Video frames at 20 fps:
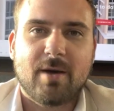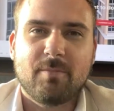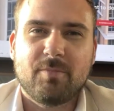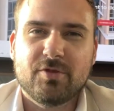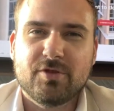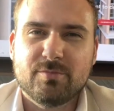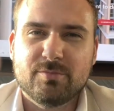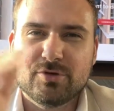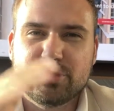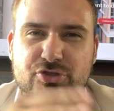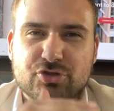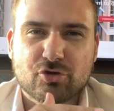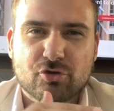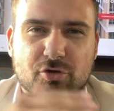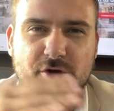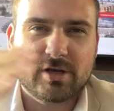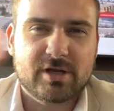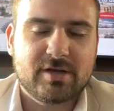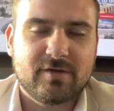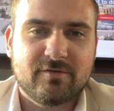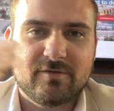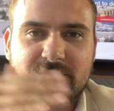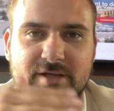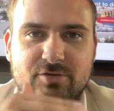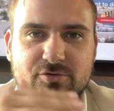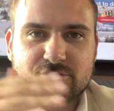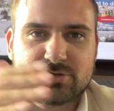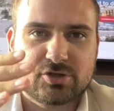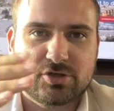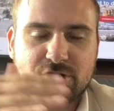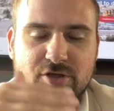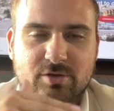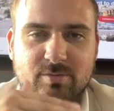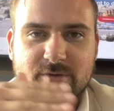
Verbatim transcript: but the majority of deals you're going